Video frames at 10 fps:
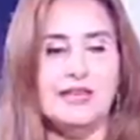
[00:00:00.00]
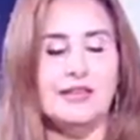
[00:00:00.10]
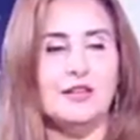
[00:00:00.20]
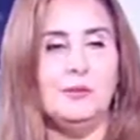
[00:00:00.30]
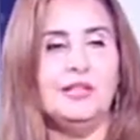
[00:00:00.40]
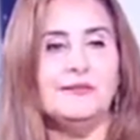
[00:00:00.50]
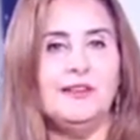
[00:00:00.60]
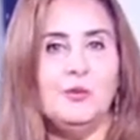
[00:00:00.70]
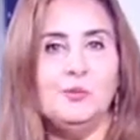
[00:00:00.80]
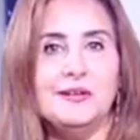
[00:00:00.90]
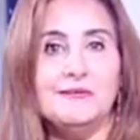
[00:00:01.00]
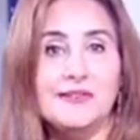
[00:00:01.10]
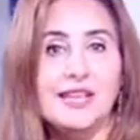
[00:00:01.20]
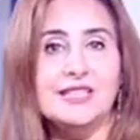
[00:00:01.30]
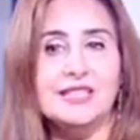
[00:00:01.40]
economic development
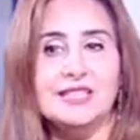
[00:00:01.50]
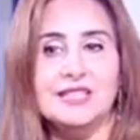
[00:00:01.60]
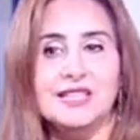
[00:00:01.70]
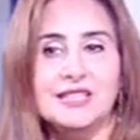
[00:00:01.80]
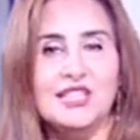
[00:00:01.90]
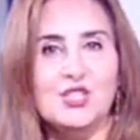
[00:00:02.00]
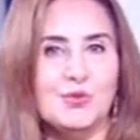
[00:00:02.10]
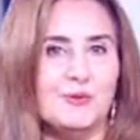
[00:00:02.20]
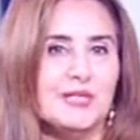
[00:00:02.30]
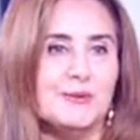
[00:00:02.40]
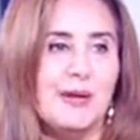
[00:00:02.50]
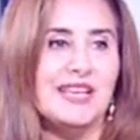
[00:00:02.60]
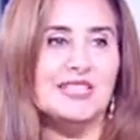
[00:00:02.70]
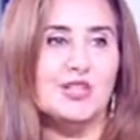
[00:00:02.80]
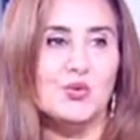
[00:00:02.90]
phase that Egypt is
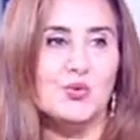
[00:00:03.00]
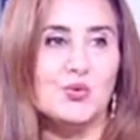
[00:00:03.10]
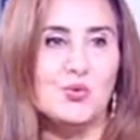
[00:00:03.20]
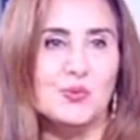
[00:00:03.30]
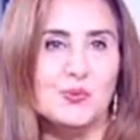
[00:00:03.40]
passing through?